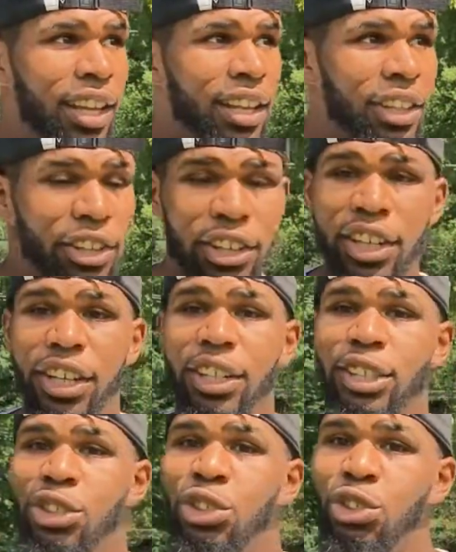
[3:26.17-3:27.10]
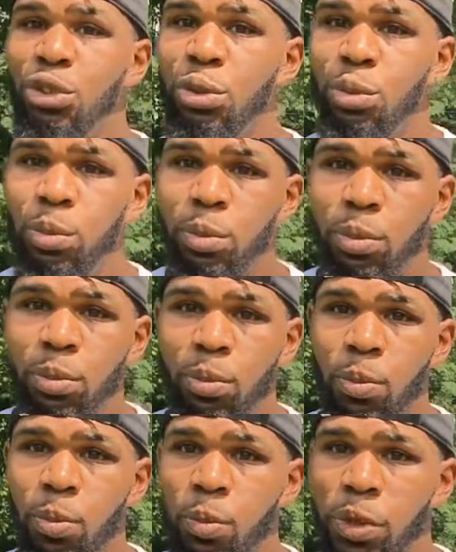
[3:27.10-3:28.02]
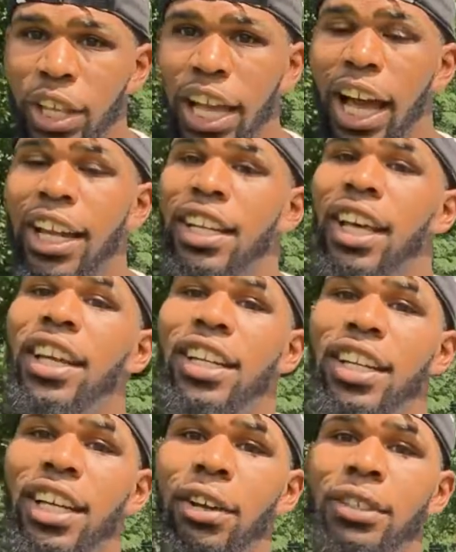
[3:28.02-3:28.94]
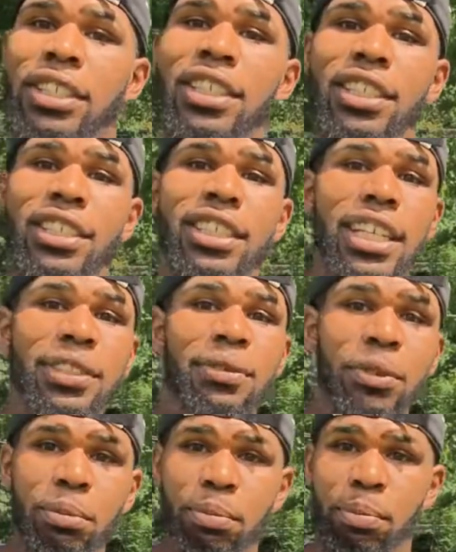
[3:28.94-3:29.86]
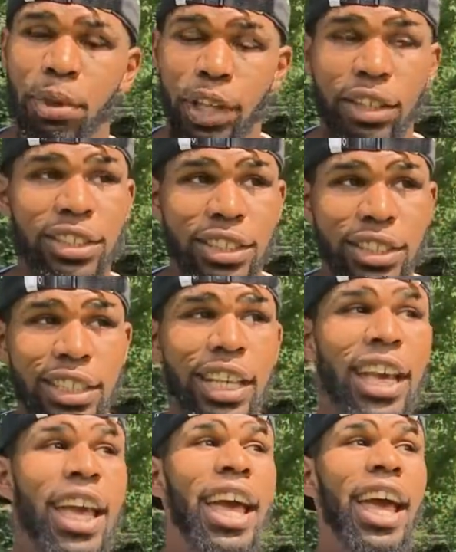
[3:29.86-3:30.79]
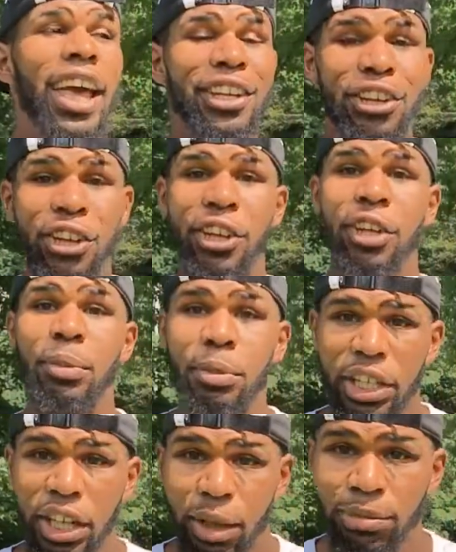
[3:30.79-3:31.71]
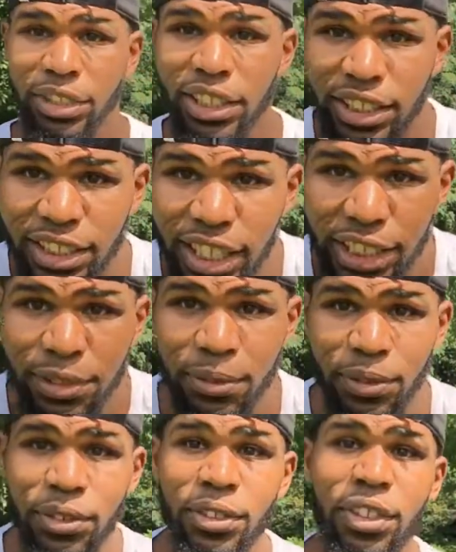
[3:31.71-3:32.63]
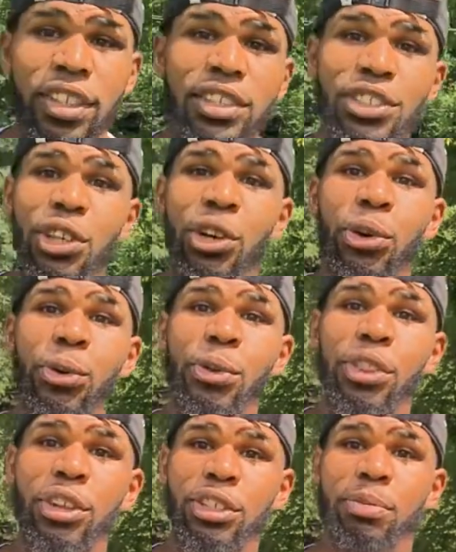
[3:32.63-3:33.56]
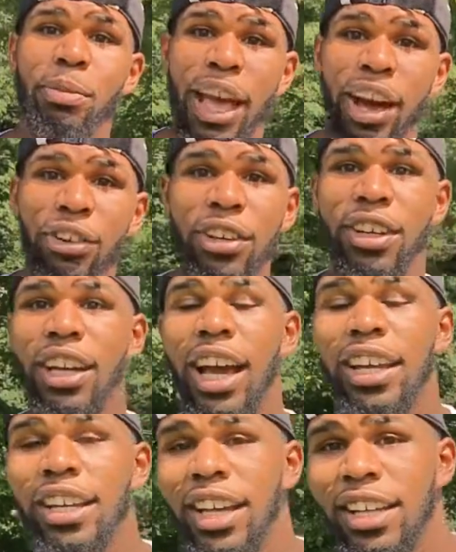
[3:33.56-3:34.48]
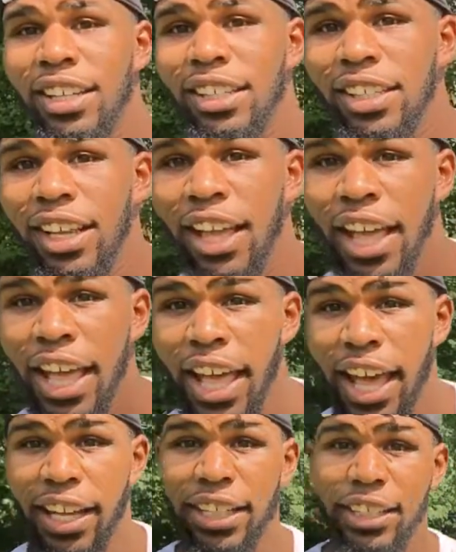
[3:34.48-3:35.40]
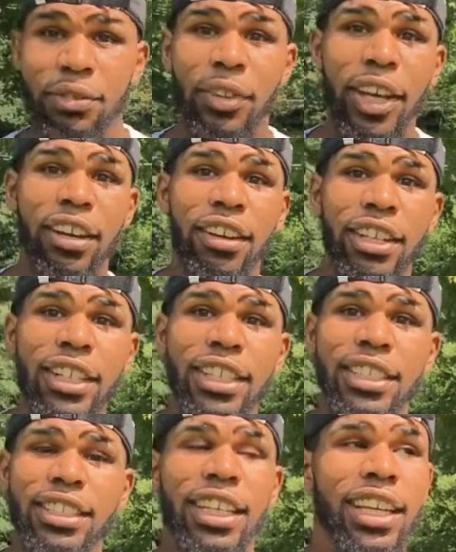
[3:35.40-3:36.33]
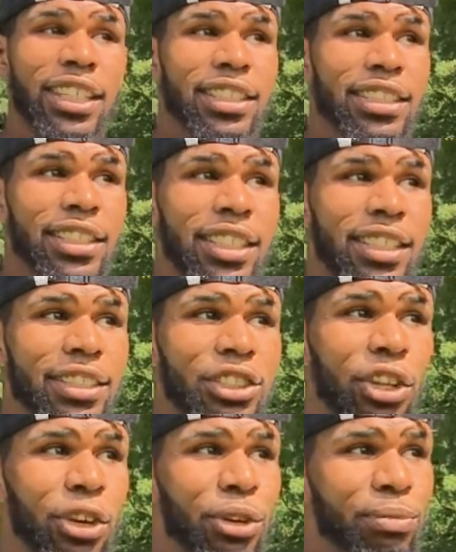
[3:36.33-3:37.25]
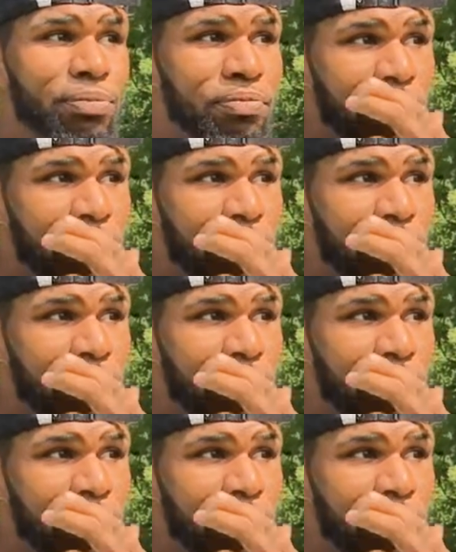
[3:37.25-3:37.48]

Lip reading: you're going to assume the identity of a successful person, and you're going to become successful. So there's power in identity, and it's very intense. So